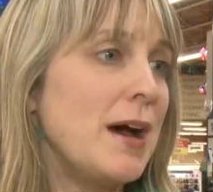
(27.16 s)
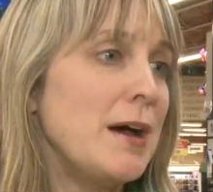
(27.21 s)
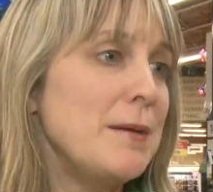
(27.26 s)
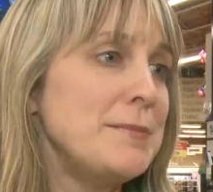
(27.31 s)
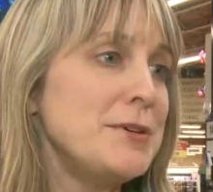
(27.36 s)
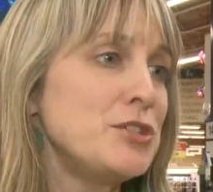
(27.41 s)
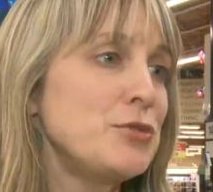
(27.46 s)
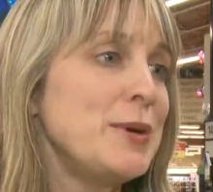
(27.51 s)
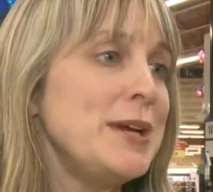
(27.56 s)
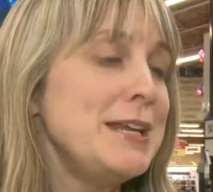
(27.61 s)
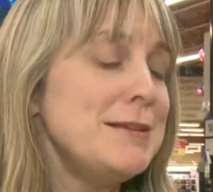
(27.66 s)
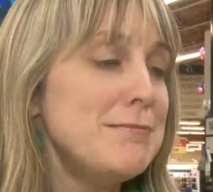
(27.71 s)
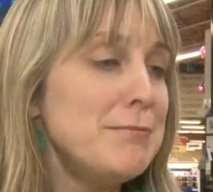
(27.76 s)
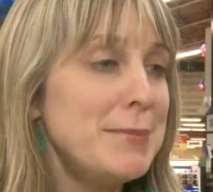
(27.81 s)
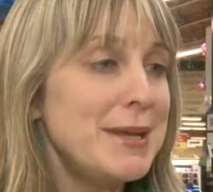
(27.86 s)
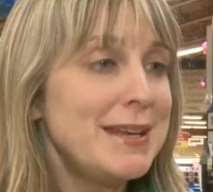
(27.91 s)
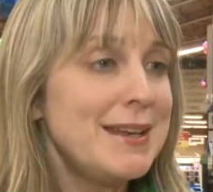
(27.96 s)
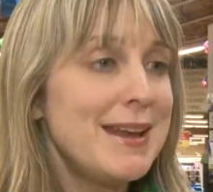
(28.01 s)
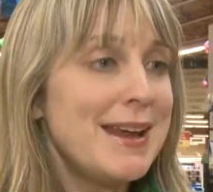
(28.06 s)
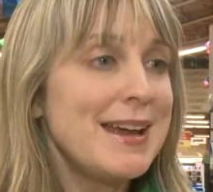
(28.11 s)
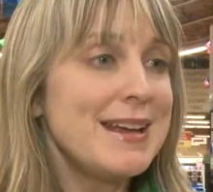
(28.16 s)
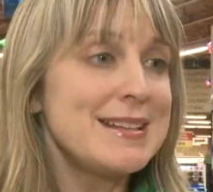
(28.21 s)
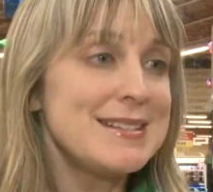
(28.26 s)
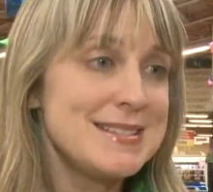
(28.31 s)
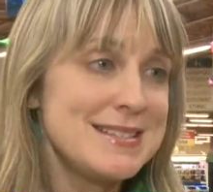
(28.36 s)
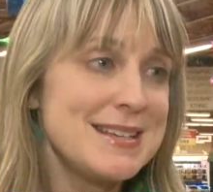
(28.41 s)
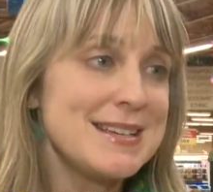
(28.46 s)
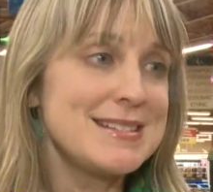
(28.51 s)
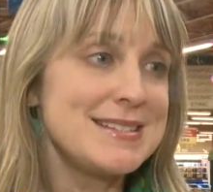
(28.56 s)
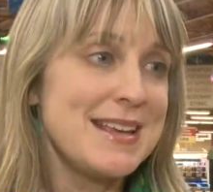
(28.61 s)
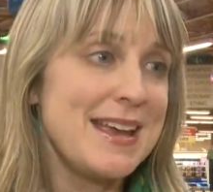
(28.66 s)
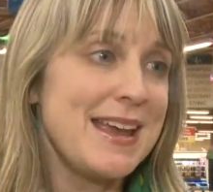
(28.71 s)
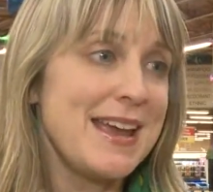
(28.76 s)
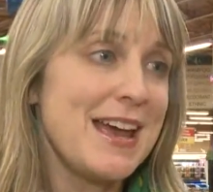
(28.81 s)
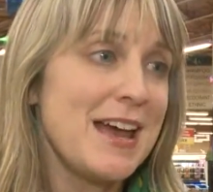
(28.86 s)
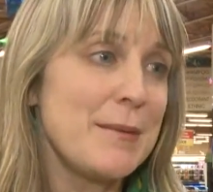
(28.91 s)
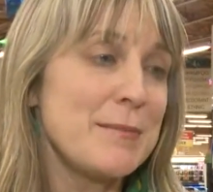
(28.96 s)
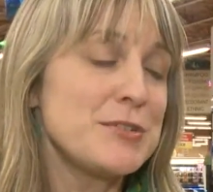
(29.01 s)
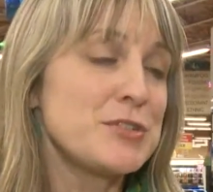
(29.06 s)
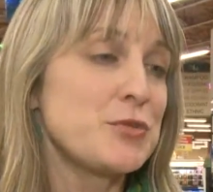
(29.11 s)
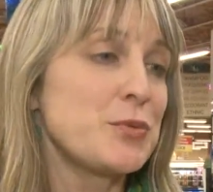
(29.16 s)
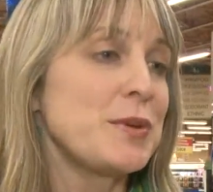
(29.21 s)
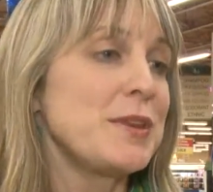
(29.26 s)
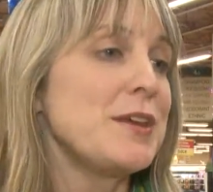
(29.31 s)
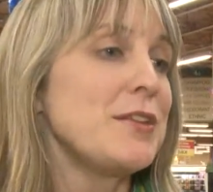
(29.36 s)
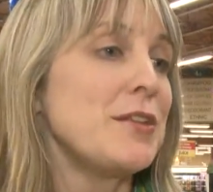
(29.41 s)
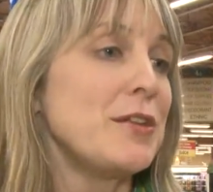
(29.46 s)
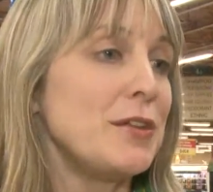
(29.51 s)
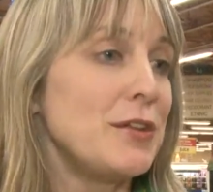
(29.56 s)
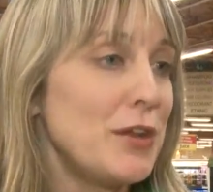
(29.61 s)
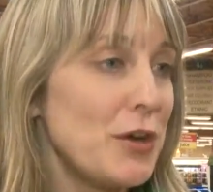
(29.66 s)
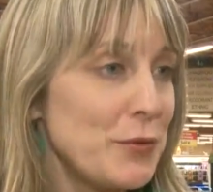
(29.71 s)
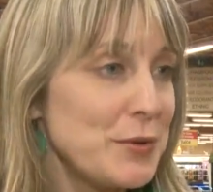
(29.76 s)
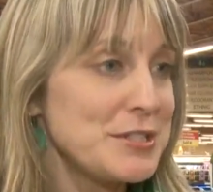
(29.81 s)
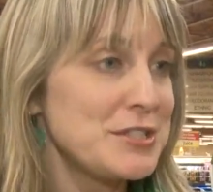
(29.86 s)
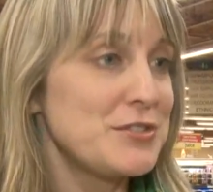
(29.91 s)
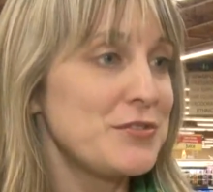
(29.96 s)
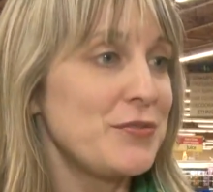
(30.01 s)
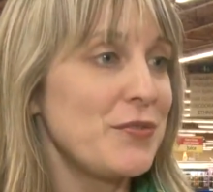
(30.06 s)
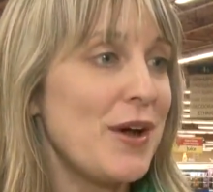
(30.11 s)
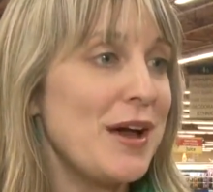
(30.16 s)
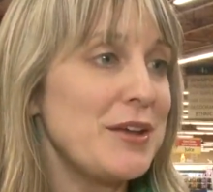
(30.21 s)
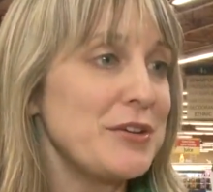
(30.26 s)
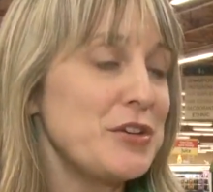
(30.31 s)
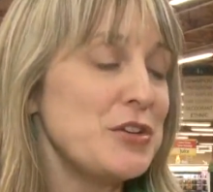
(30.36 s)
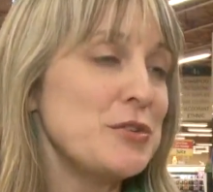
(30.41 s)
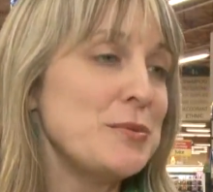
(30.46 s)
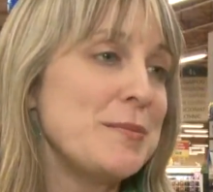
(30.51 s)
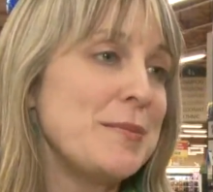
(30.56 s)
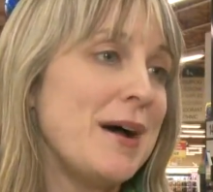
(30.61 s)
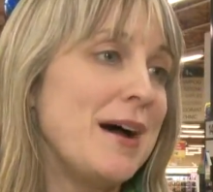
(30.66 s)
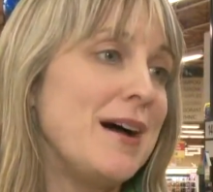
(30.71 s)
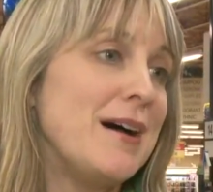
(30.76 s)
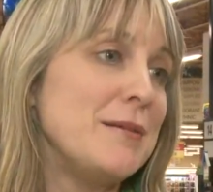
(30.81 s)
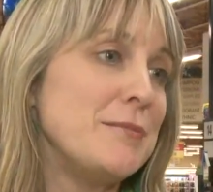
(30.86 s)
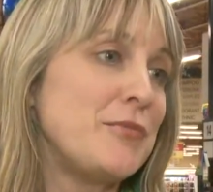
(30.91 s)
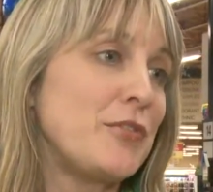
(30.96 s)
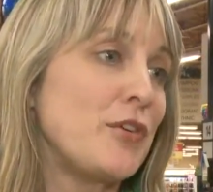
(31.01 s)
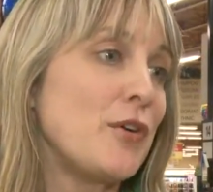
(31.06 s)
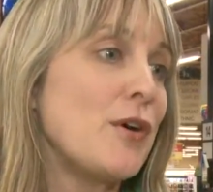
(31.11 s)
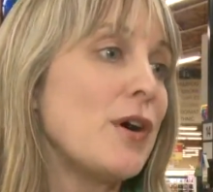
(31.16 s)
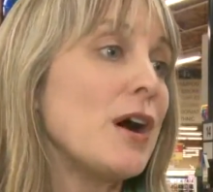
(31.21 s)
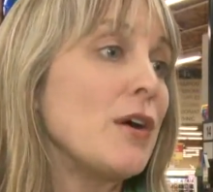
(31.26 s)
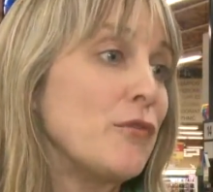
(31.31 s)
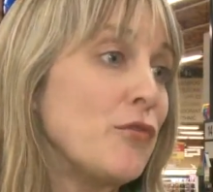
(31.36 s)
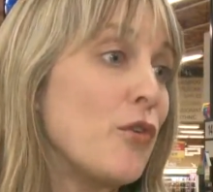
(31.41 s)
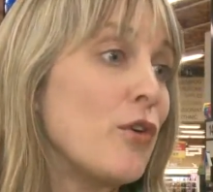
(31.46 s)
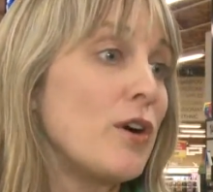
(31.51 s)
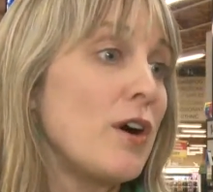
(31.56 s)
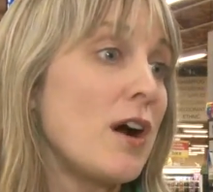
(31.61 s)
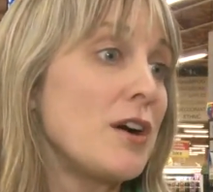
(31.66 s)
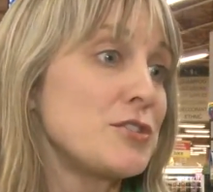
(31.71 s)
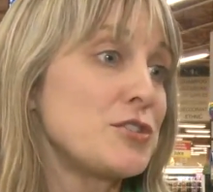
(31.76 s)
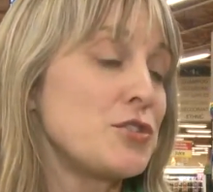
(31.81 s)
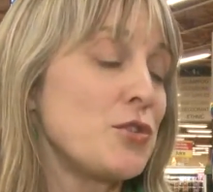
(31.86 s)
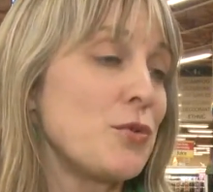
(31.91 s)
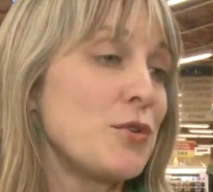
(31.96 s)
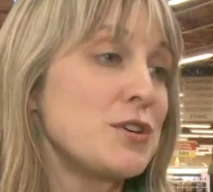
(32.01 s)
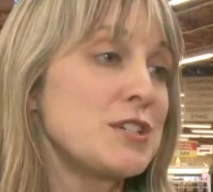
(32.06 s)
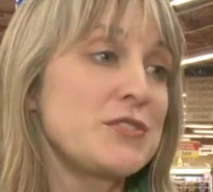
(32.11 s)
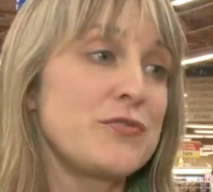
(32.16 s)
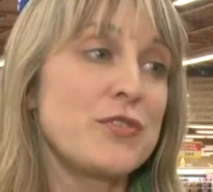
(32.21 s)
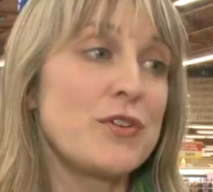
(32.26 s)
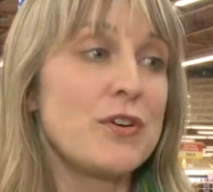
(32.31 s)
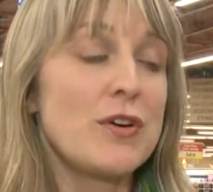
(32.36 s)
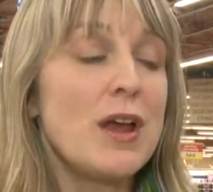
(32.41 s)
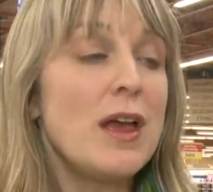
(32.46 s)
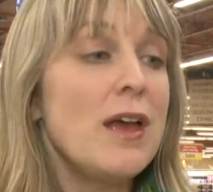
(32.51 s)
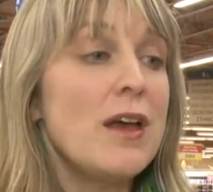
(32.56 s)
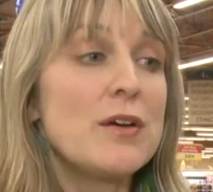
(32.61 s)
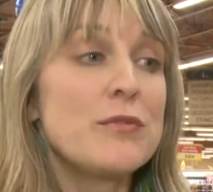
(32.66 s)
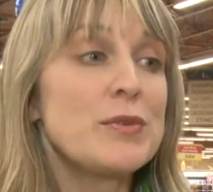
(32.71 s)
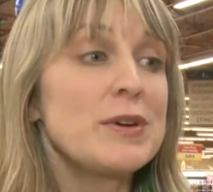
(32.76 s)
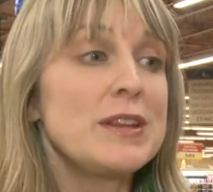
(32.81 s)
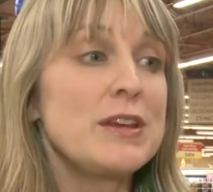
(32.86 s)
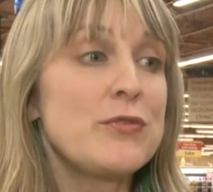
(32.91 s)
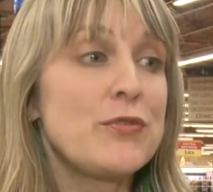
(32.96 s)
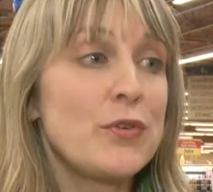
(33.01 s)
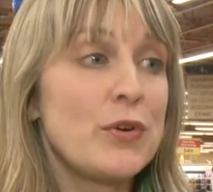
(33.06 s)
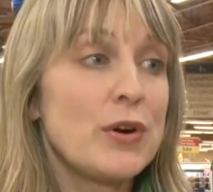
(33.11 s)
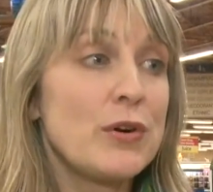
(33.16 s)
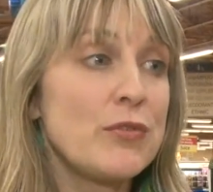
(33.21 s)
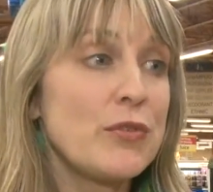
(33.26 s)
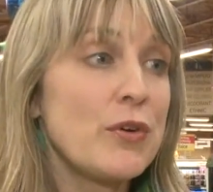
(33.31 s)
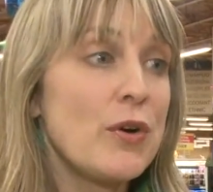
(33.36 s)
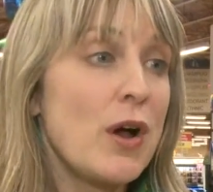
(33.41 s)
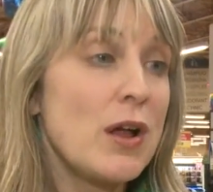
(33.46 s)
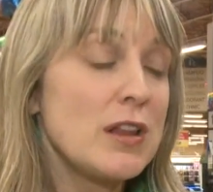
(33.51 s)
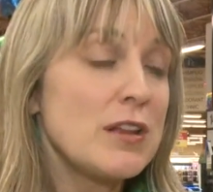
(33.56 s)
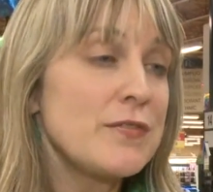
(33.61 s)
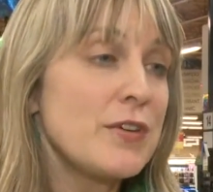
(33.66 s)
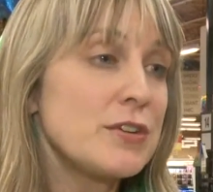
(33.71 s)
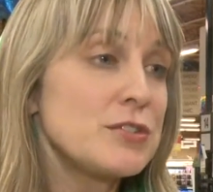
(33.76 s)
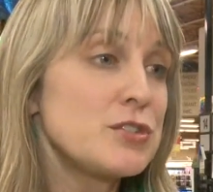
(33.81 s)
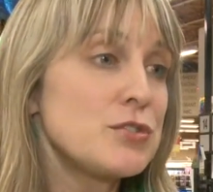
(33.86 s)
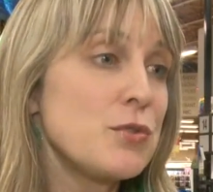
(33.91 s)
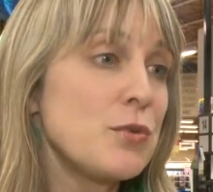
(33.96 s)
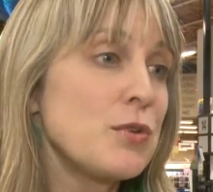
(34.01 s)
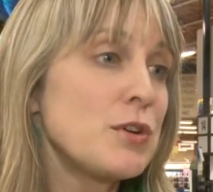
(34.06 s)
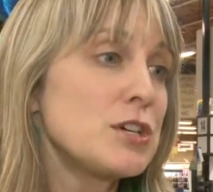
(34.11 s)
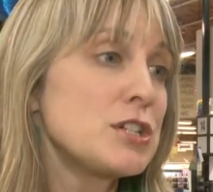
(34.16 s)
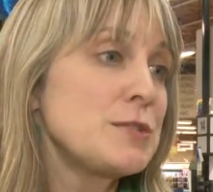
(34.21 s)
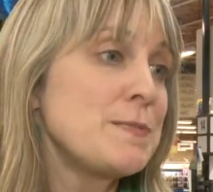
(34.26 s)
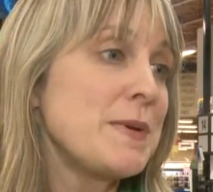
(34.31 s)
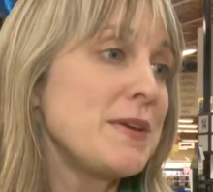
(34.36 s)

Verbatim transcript: Um, between midnight and 6 a.m. is really the lowest volume um, for, for our stores, for really for, for all of our stores,